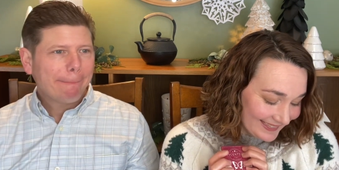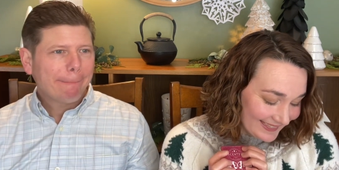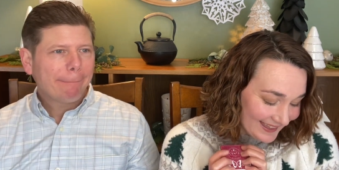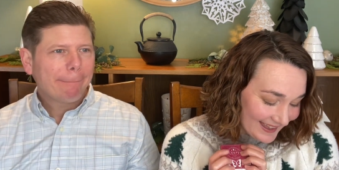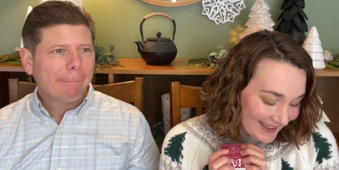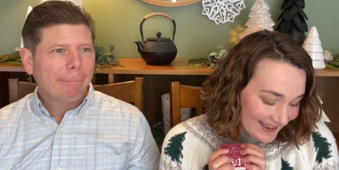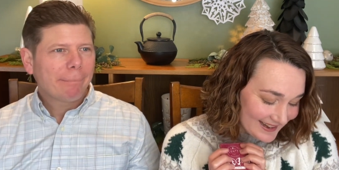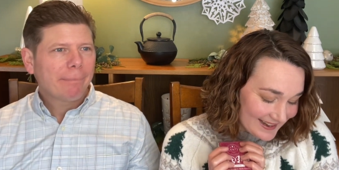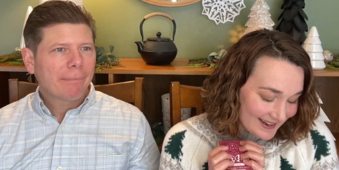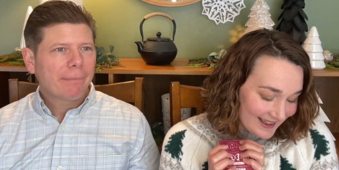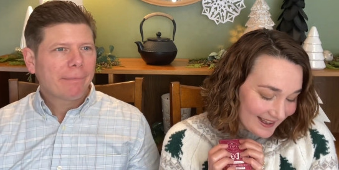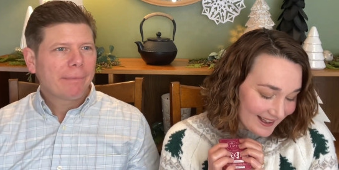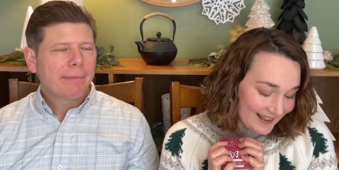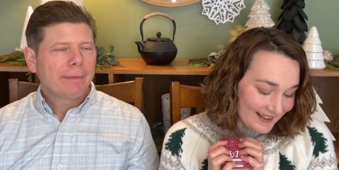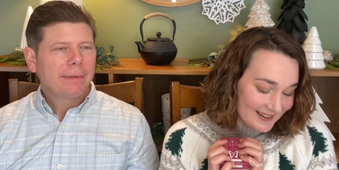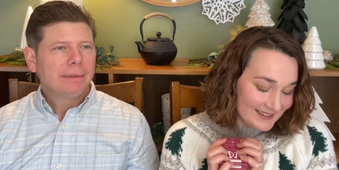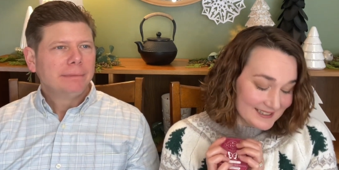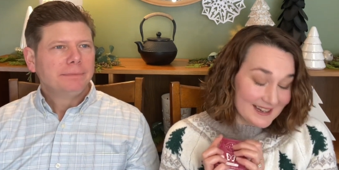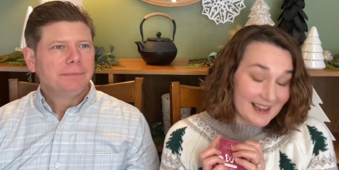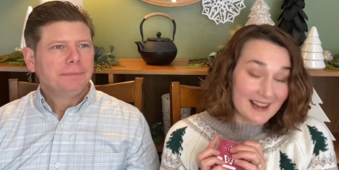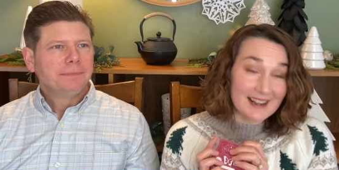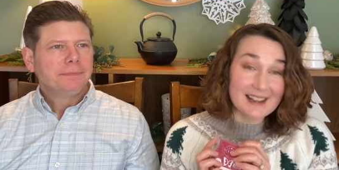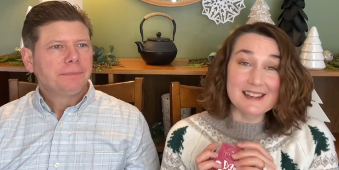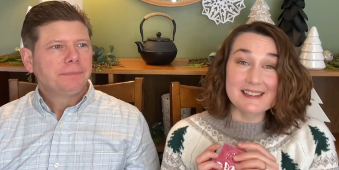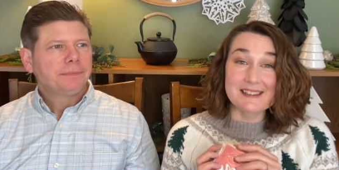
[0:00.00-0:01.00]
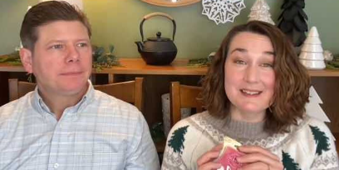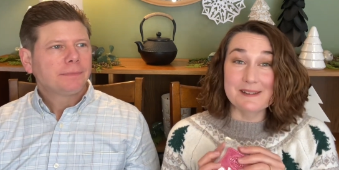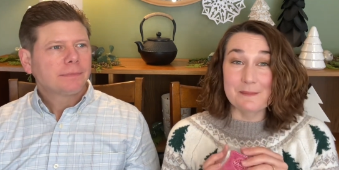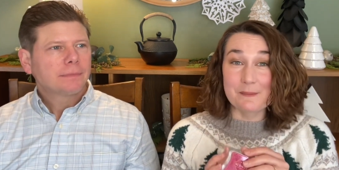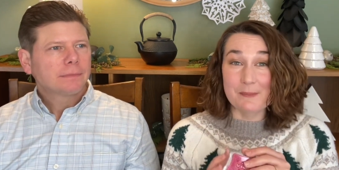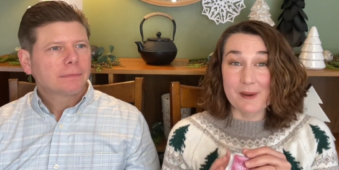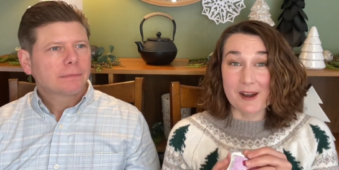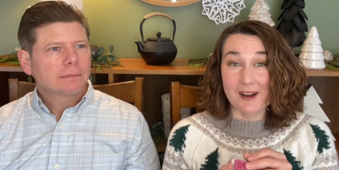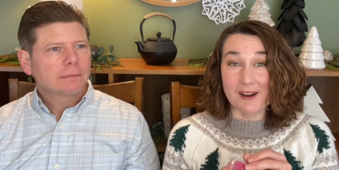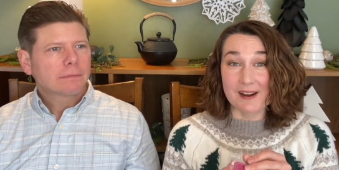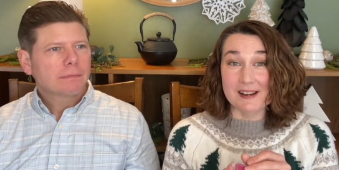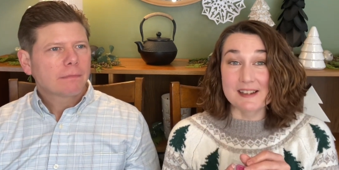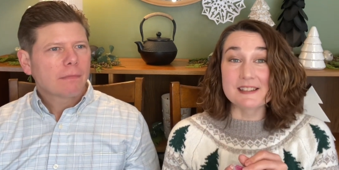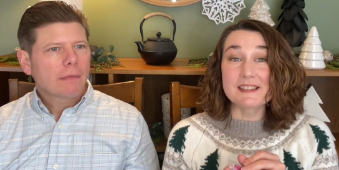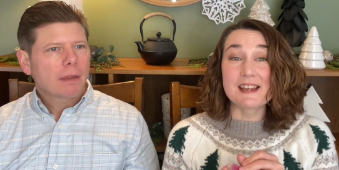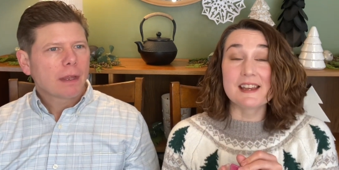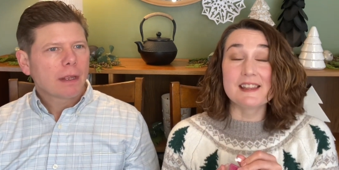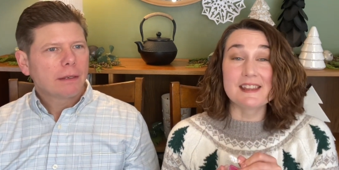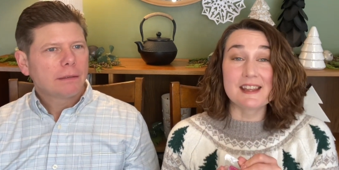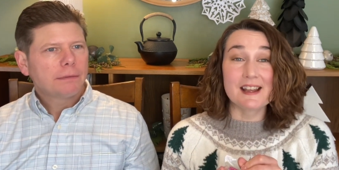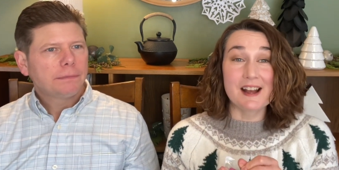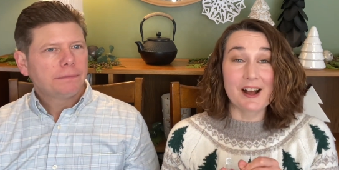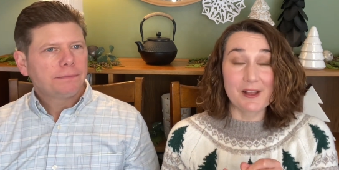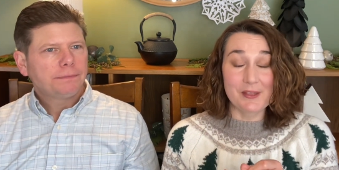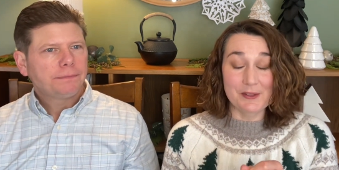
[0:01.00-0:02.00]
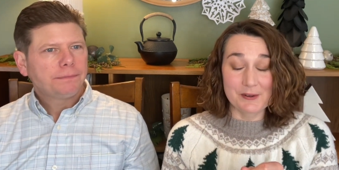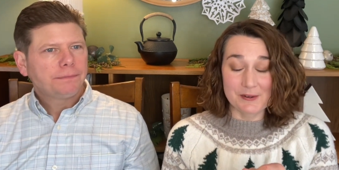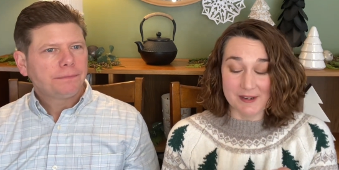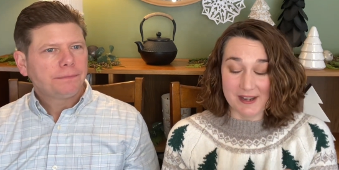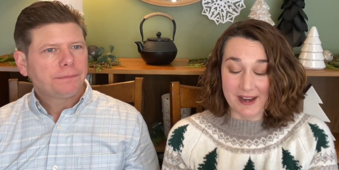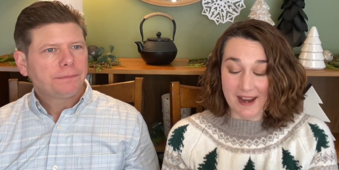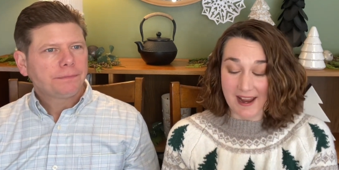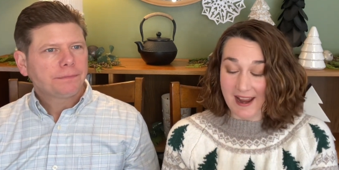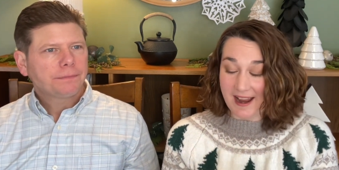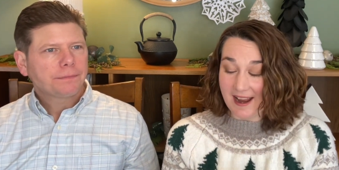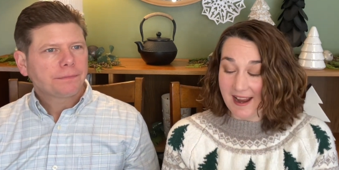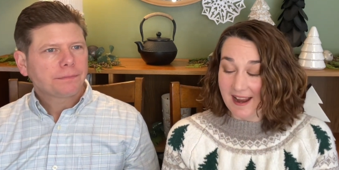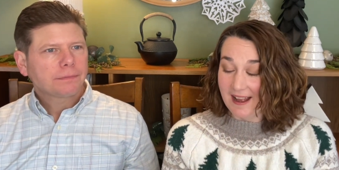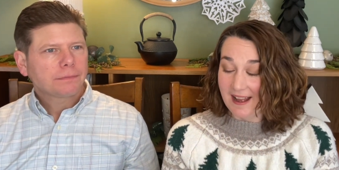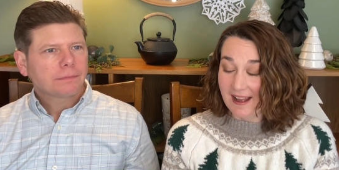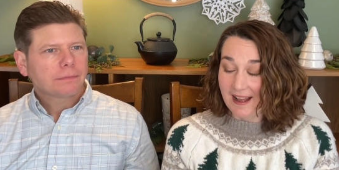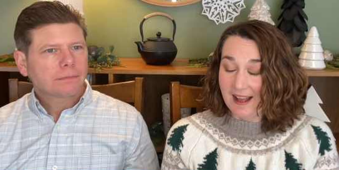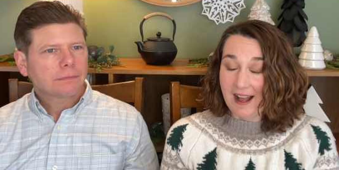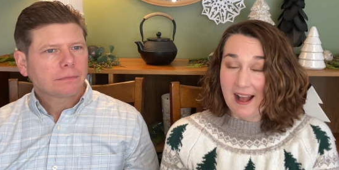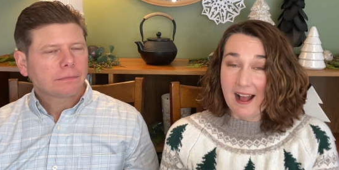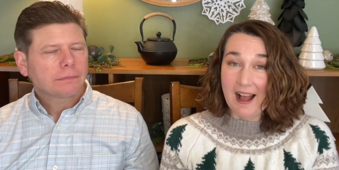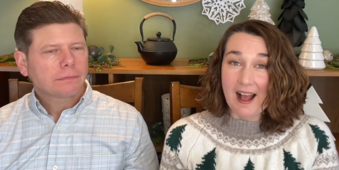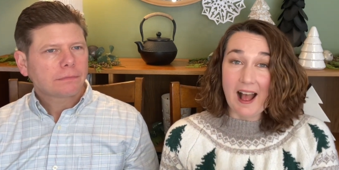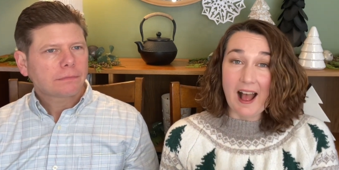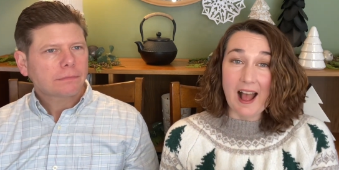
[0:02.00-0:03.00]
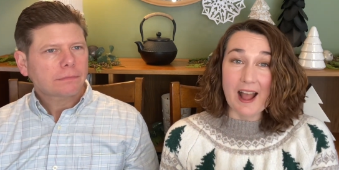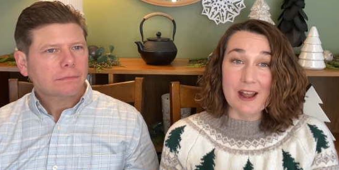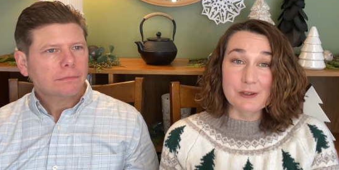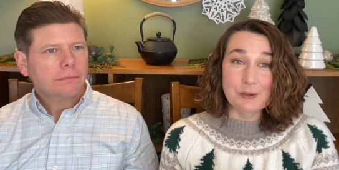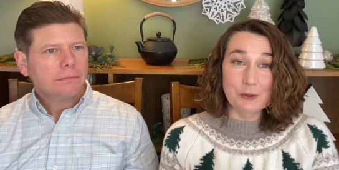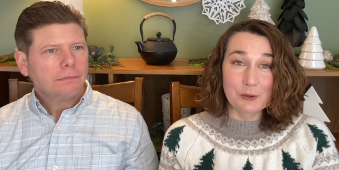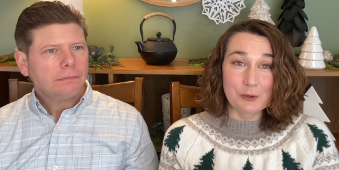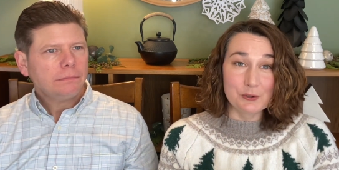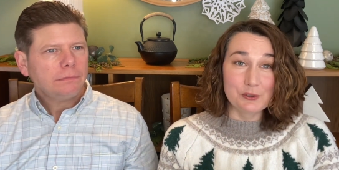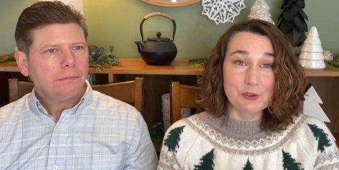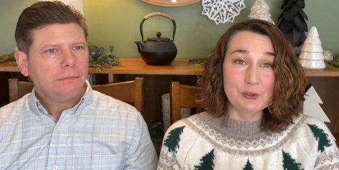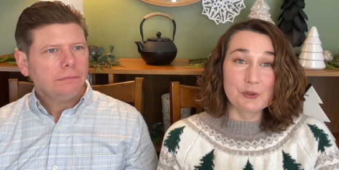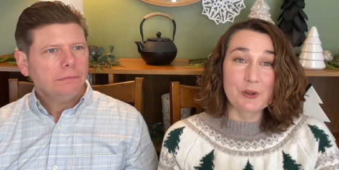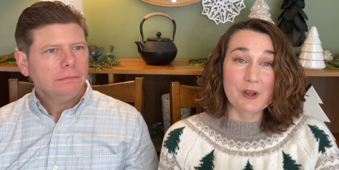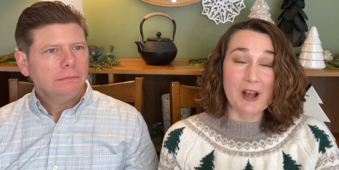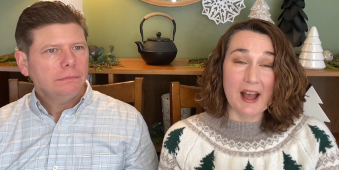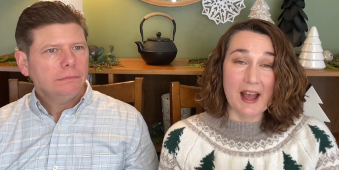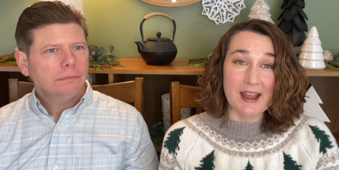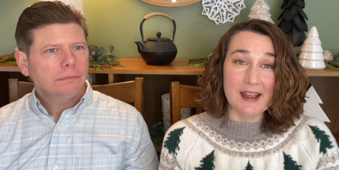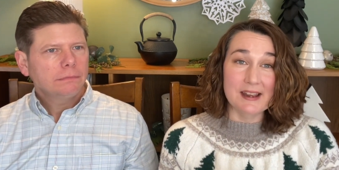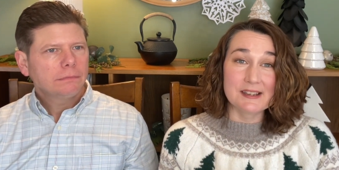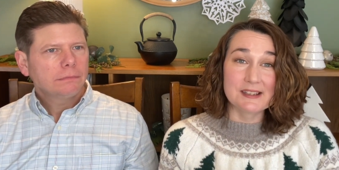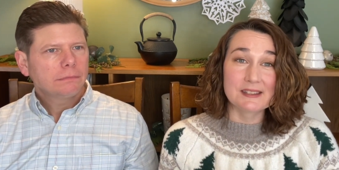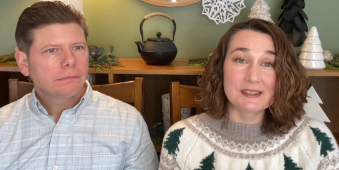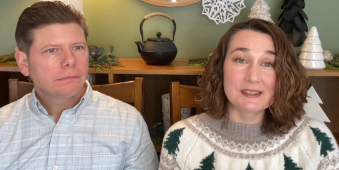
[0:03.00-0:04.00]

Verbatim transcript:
Speaker 1: then uh, decadent berries. And the other day, I told you guys